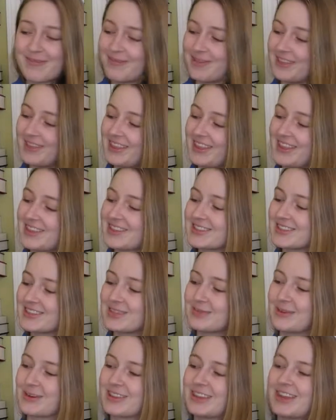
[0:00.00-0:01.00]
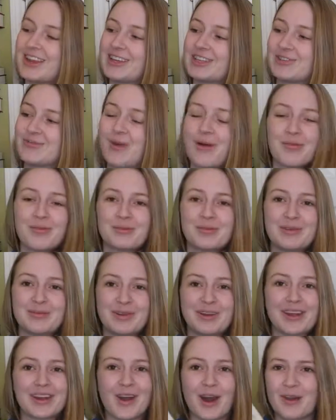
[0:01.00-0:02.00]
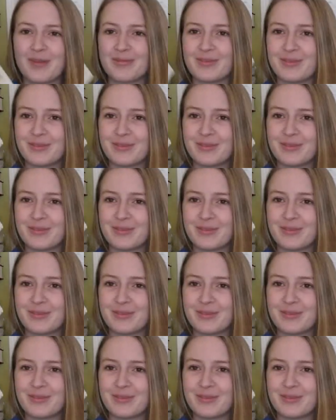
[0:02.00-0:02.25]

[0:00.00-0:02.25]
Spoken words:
feeling like this is a book that I should probably read. I got it for